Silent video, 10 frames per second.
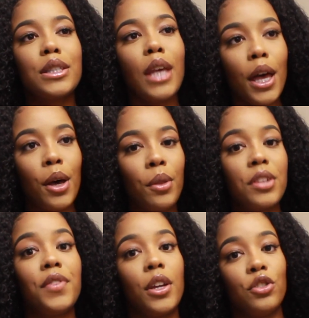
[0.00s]
So
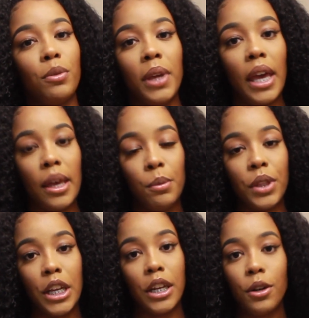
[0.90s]
this video should be up
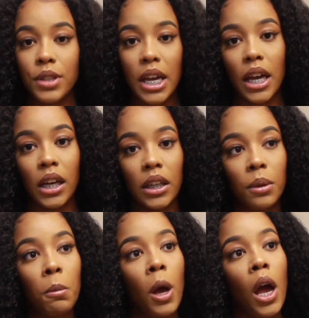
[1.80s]
within no
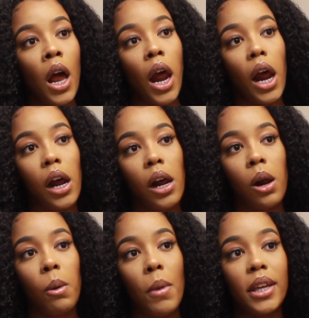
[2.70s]
time.
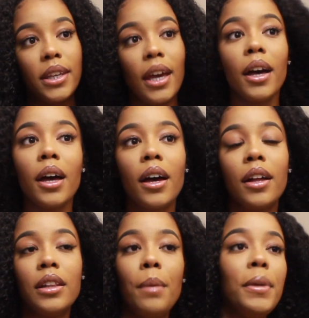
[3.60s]

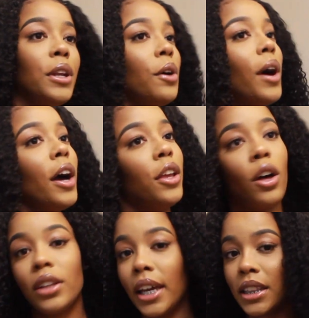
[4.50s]
Yeah, let me know how
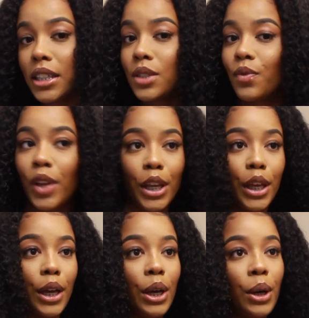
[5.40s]
y'all like this
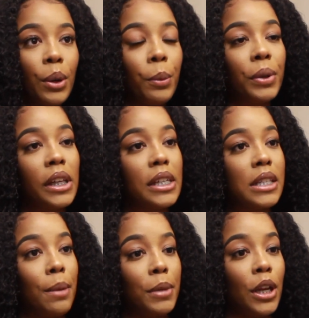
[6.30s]
video. Please
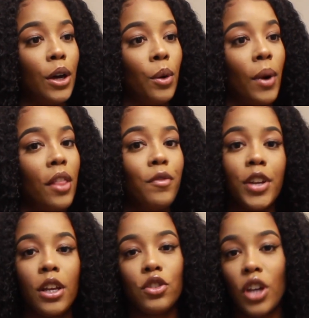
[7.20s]
let me know what other
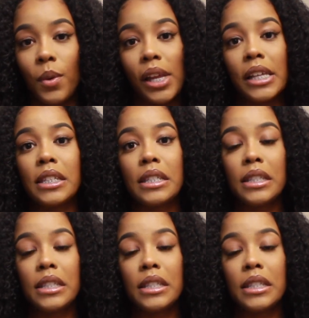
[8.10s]
videos y'all would like to